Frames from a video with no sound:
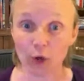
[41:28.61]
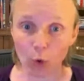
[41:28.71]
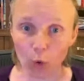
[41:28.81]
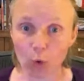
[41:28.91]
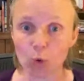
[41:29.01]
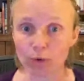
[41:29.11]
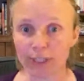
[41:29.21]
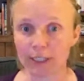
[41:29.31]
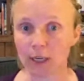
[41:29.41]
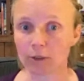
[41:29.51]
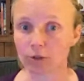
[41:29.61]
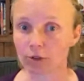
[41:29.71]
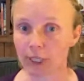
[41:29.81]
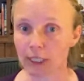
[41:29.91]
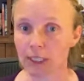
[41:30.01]
And all these
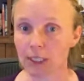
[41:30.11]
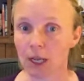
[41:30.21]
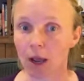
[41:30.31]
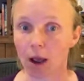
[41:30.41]
countries